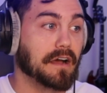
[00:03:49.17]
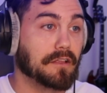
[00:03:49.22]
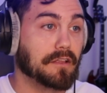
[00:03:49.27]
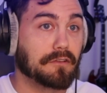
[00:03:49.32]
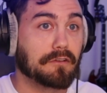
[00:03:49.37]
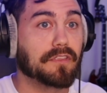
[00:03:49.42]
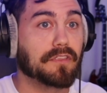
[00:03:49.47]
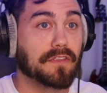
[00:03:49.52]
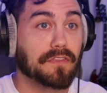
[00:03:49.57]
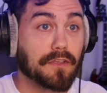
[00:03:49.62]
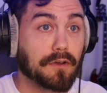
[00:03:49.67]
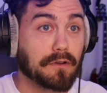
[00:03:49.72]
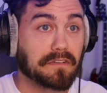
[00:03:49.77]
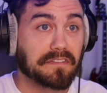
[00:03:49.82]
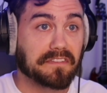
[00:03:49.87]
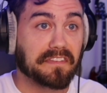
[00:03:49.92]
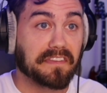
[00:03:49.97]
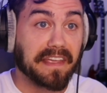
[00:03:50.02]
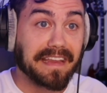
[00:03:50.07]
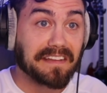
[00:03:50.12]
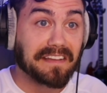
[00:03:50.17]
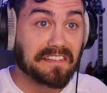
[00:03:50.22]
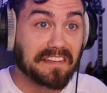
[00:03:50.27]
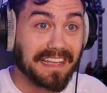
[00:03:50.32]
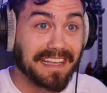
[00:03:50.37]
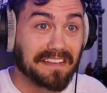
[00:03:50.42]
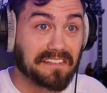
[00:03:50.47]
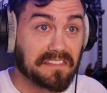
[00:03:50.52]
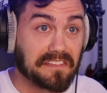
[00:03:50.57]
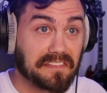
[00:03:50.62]
other than those things
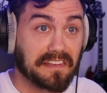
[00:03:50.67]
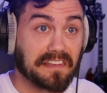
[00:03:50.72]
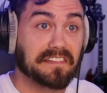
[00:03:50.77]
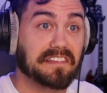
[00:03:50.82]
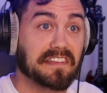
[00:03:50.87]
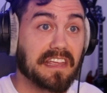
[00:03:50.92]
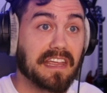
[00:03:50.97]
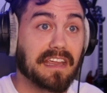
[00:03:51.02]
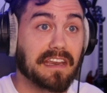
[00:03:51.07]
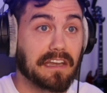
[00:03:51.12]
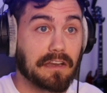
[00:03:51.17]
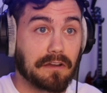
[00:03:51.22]
existing,